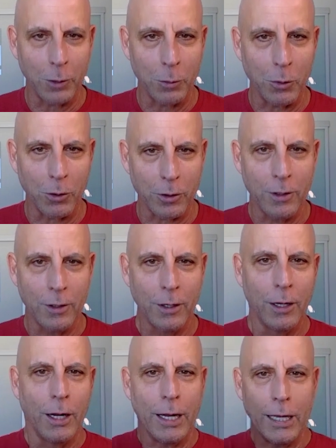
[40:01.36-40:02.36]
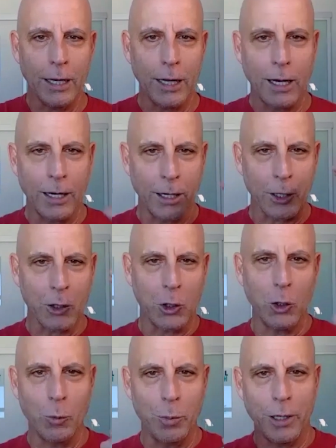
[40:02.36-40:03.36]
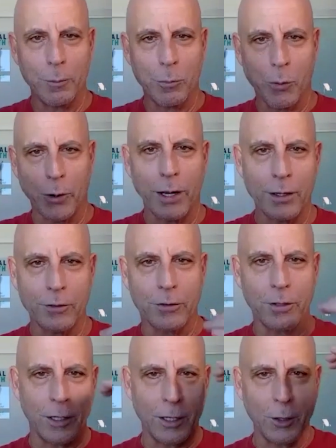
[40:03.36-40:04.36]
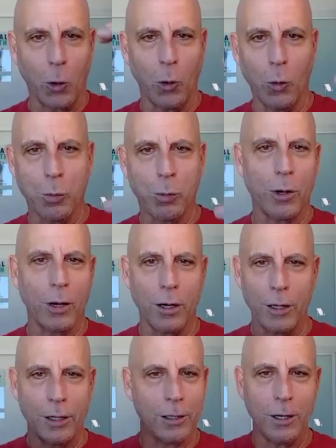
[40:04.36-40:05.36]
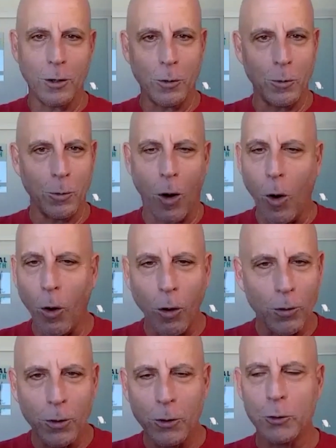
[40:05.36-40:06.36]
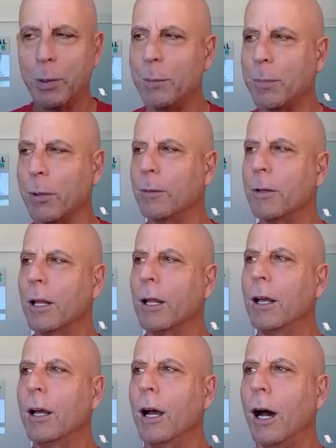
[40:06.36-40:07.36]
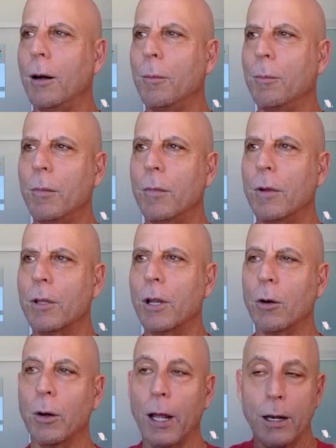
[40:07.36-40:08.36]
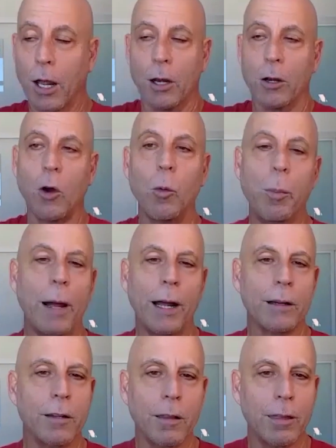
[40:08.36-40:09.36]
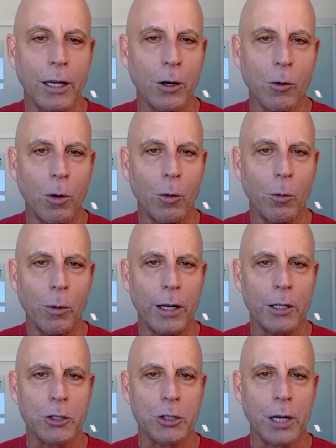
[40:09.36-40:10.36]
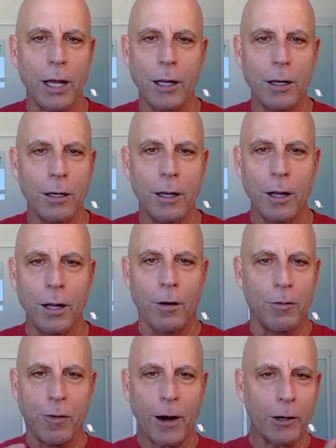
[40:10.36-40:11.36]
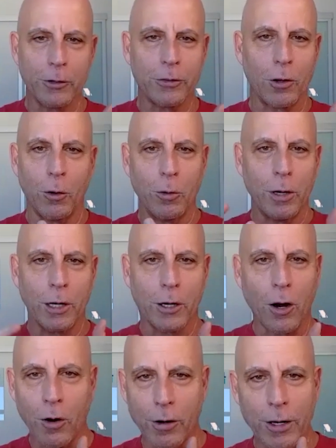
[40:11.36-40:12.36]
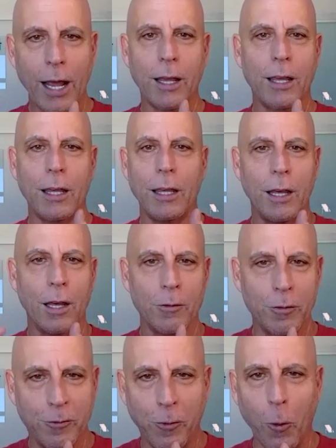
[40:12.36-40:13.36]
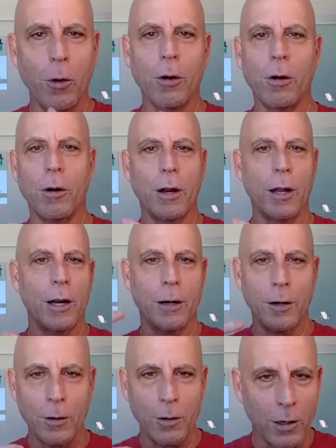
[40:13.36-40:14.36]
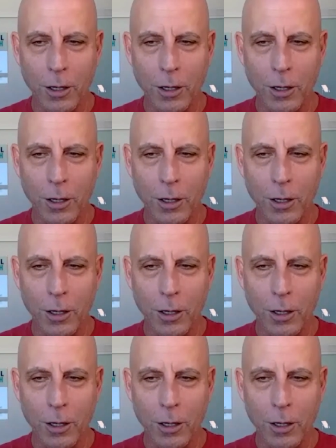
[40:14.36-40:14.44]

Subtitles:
book, Elon and Cuban and Branson and Oprah and, all those people, and go back to Think and Grow Rich and Firestone and Carnegie and Ford and,